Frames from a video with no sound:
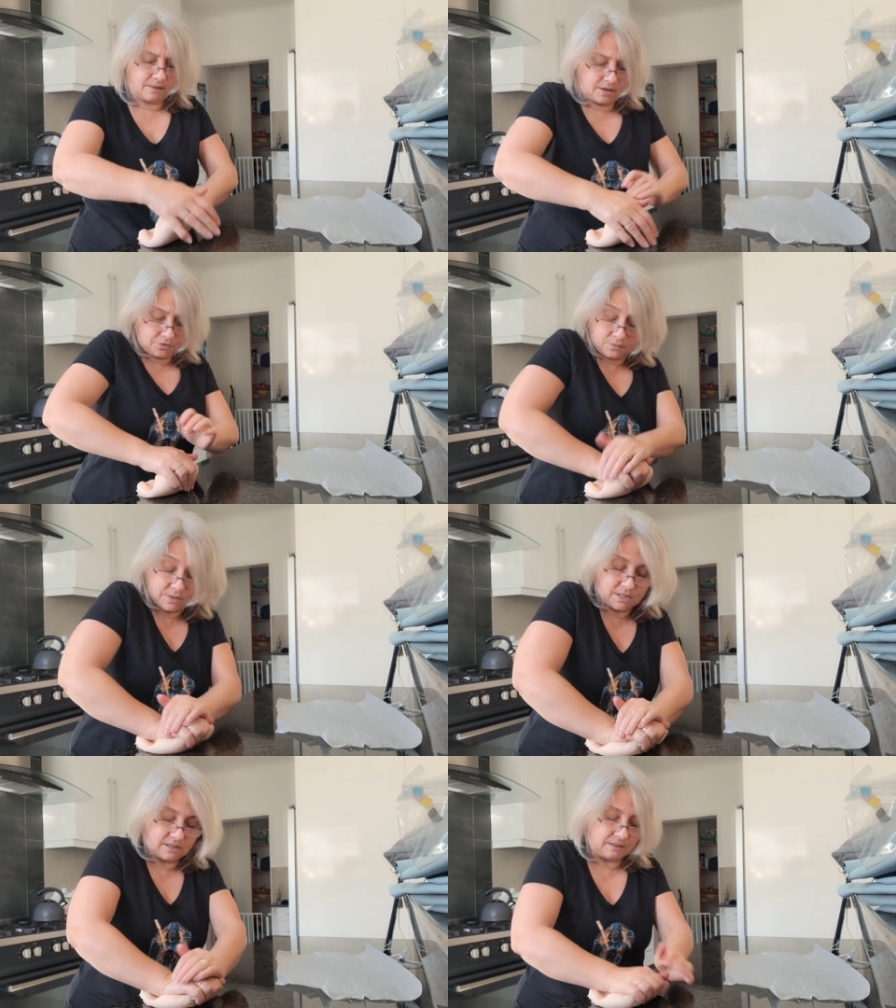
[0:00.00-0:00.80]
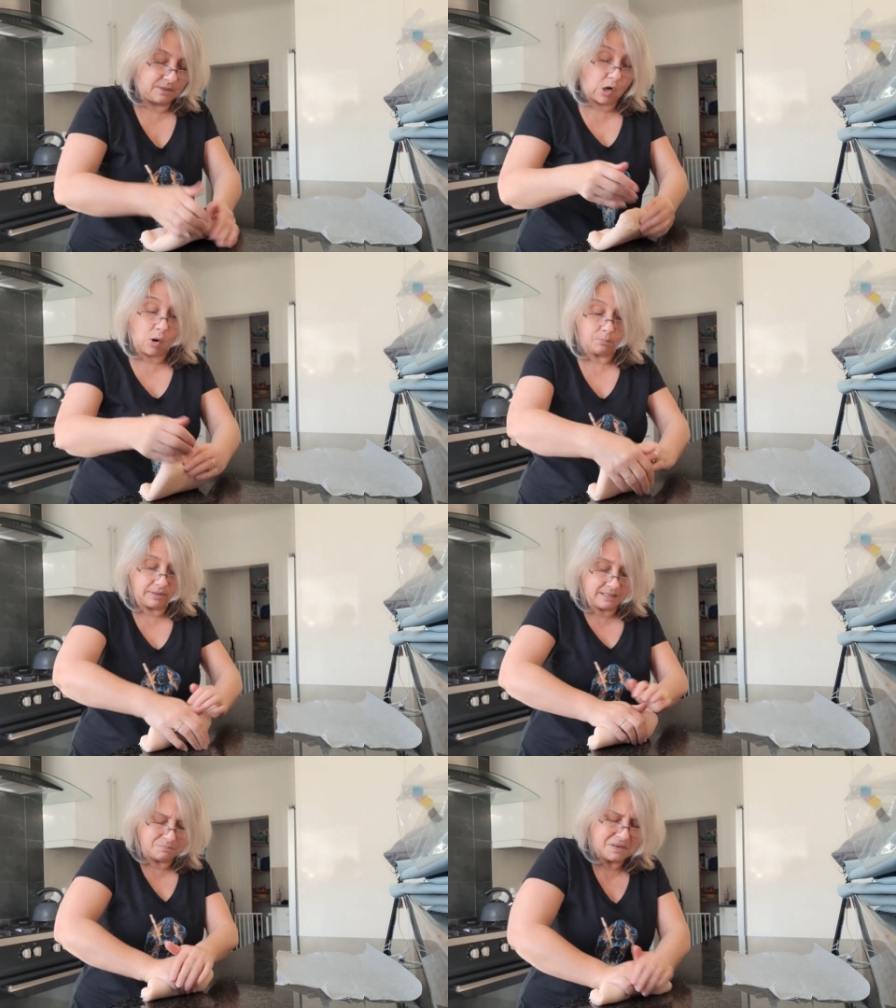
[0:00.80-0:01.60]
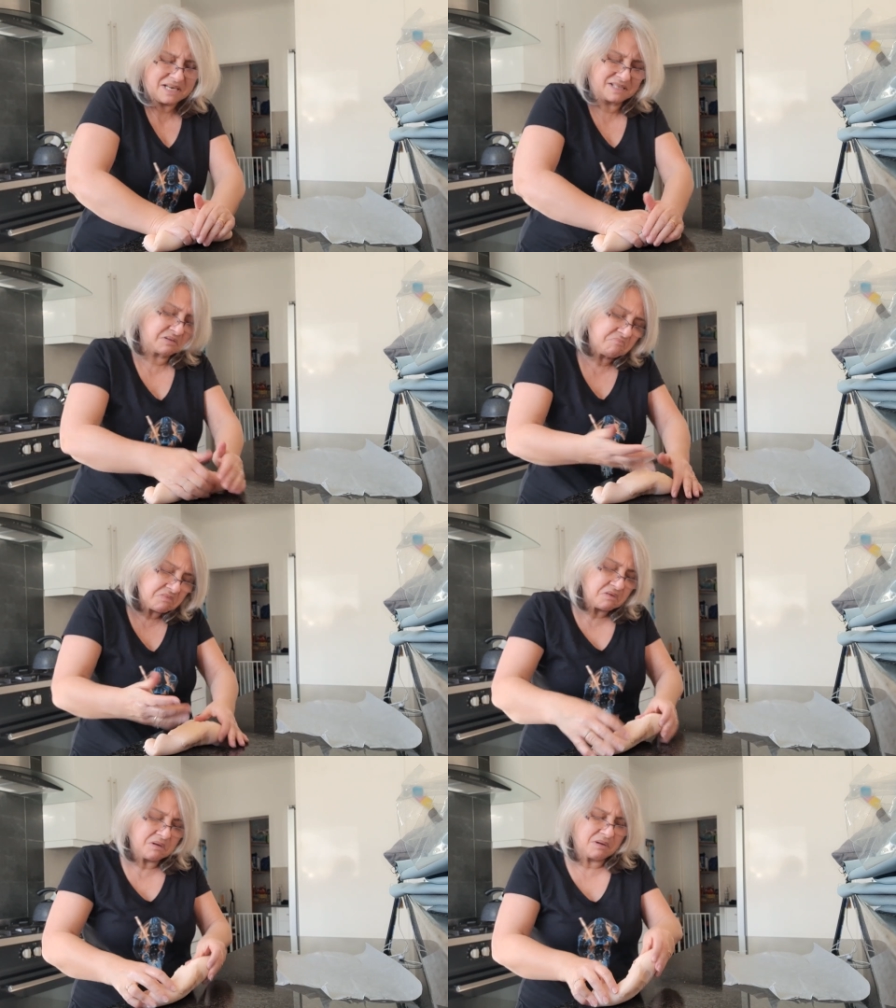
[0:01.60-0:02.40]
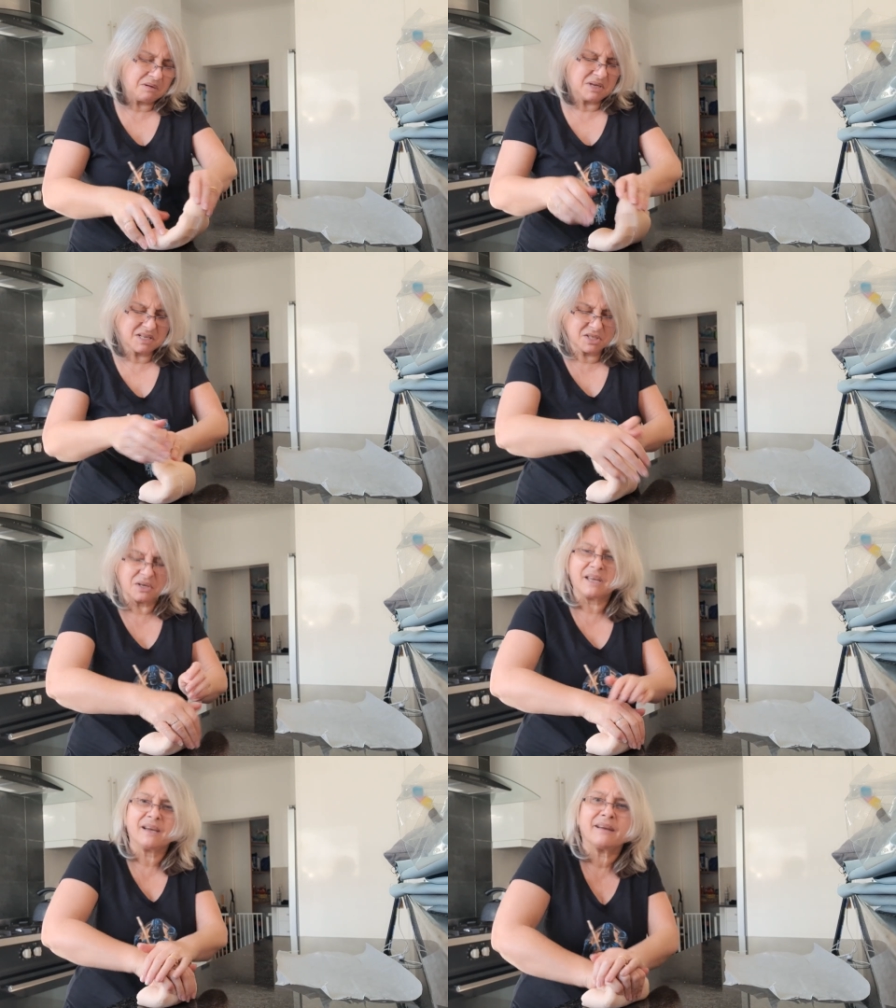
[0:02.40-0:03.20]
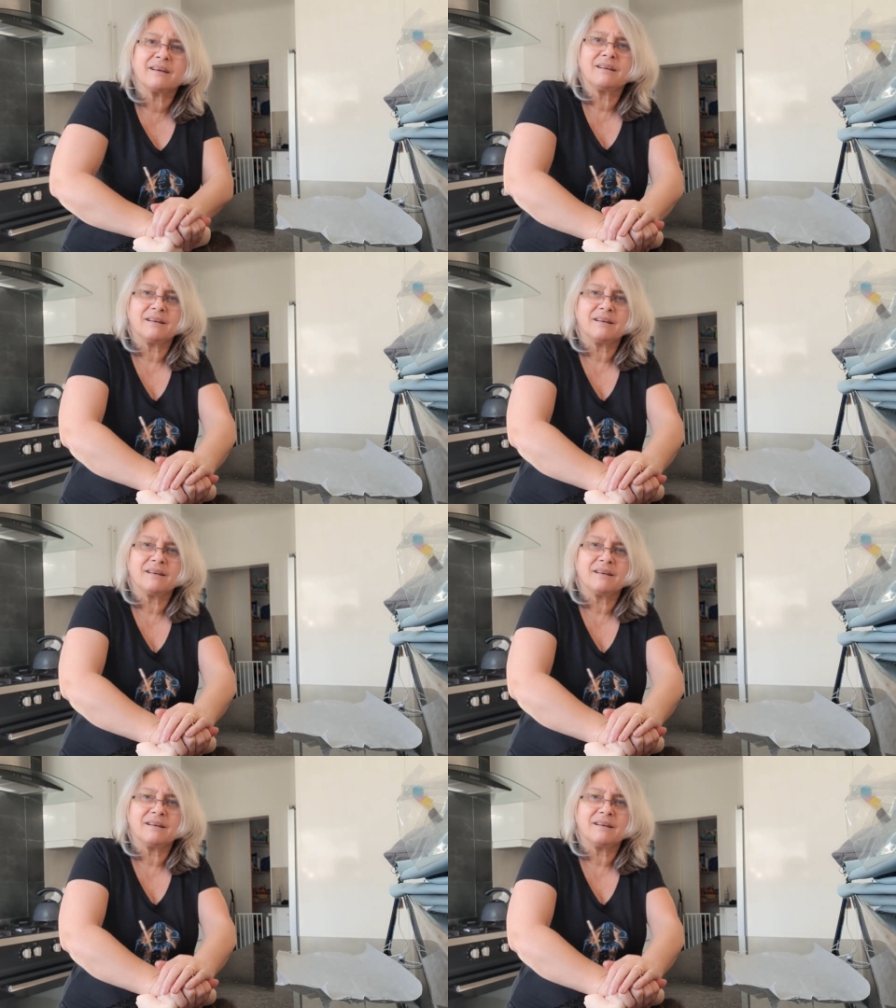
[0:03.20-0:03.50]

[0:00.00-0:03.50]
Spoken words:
I thought it was just going to be a complete mess. I mean, it's okay.